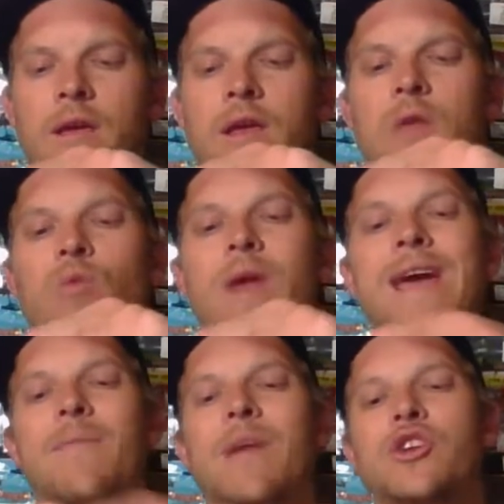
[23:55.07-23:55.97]
And Ray,
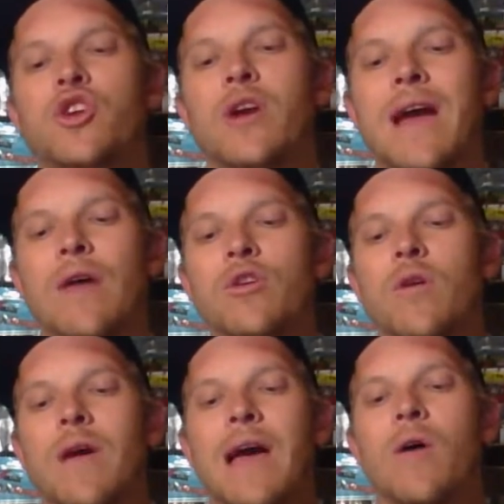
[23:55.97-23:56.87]
I'm not sure how you,
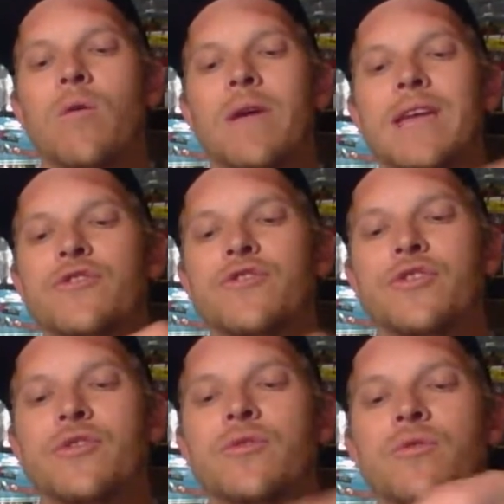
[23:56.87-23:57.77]
how
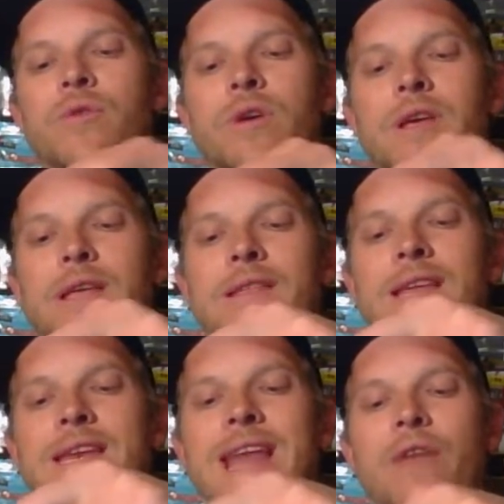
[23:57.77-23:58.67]
into
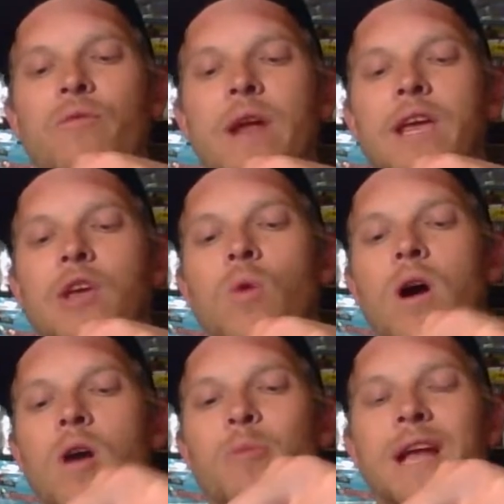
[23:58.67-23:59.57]
the Ned rig you
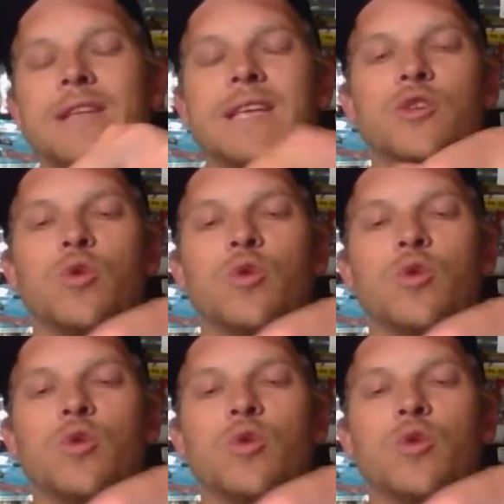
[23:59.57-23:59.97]
are, but I sent